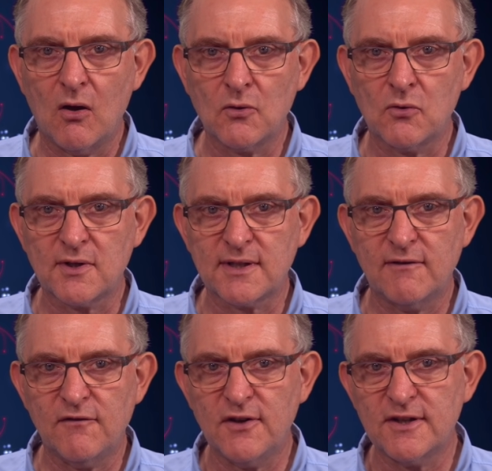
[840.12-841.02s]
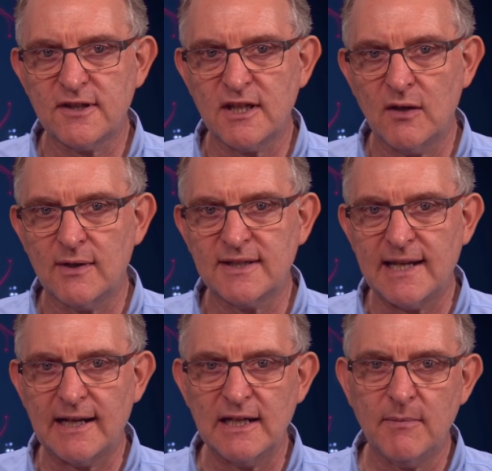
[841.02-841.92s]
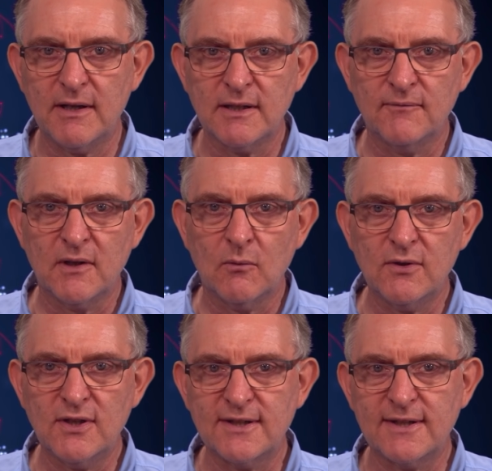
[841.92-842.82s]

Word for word: On August the 1st, the US debt limit which